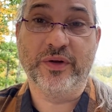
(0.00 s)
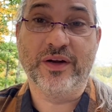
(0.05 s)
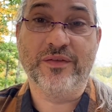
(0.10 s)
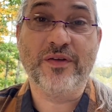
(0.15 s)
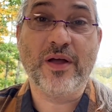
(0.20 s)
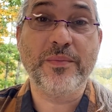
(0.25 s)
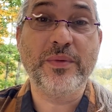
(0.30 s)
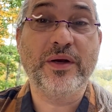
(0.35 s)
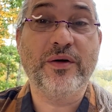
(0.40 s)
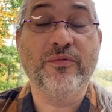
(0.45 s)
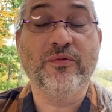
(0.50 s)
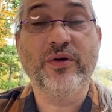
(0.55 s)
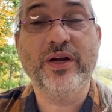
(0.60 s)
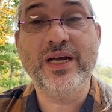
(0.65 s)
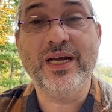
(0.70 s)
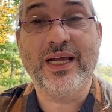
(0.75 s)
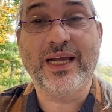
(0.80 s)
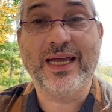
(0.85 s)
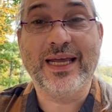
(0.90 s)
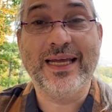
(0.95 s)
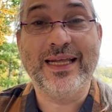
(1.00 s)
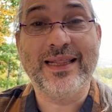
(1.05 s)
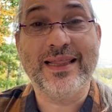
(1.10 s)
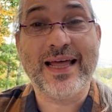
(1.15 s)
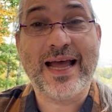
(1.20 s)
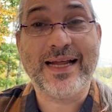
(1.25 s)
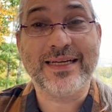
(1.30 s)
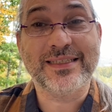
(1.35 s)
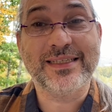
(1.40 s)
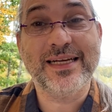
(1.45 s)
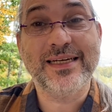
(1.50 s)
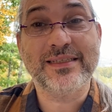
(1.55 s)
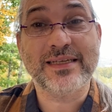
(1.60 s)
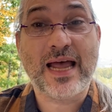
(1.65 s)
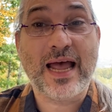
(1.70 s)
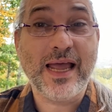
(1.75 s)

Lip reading: And if I'm in a reading in that sense,